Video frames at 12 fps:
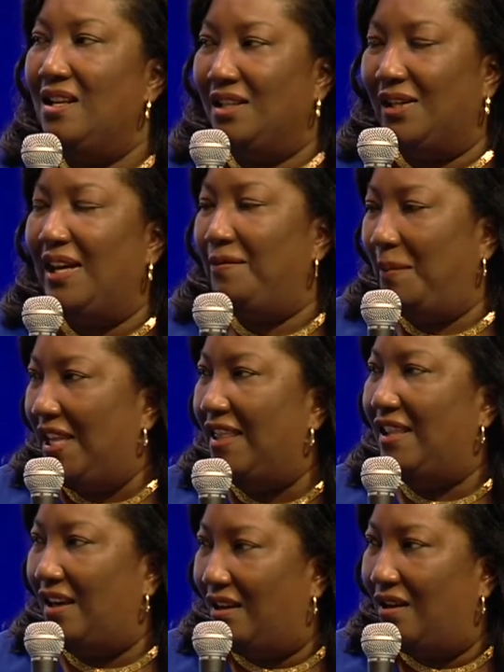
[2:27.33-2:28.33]
So I've been
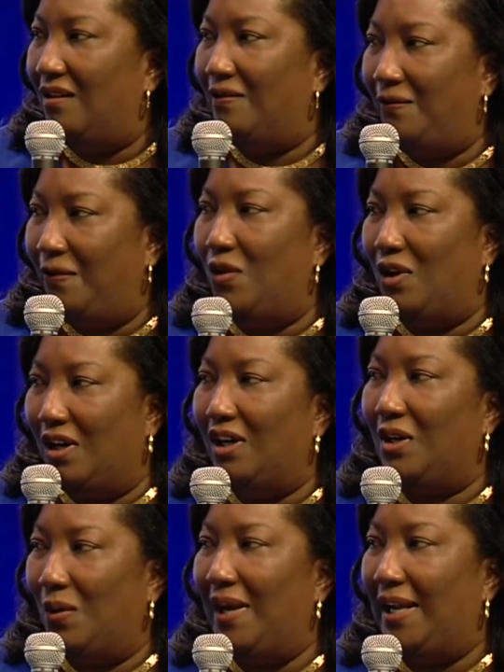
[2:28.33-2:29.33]
there for
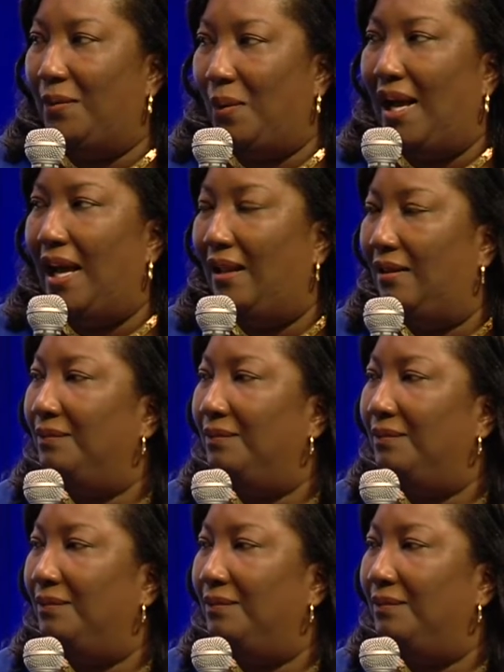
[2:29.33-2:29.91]
quite a while.